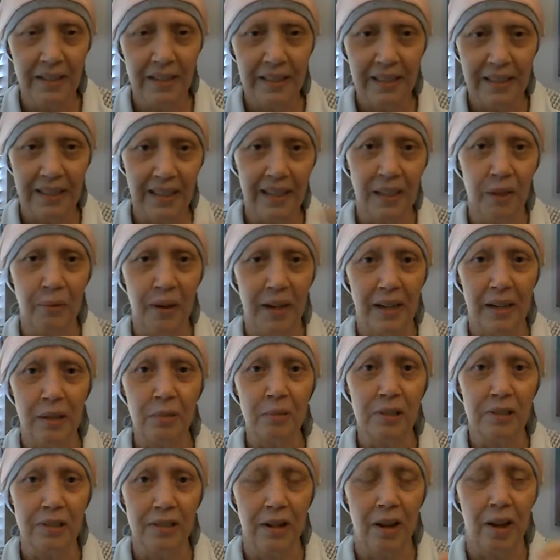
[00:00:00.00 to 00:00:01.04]
anyway, it
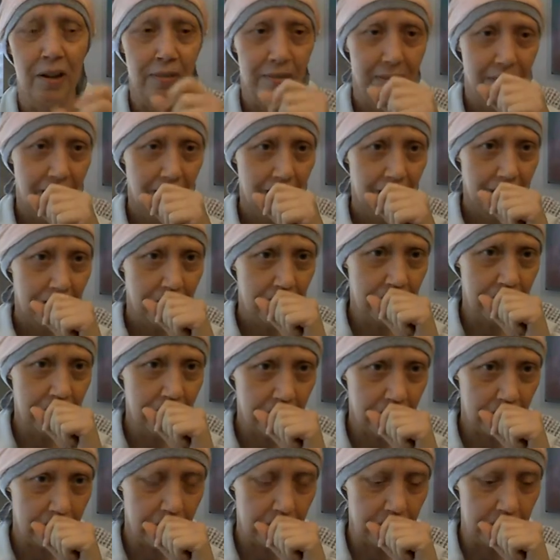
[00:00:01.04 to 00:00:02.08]
was long.
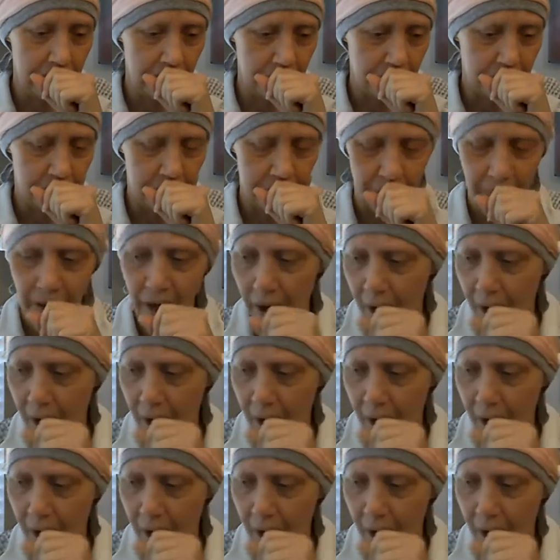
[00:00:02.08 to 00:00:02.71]
I'm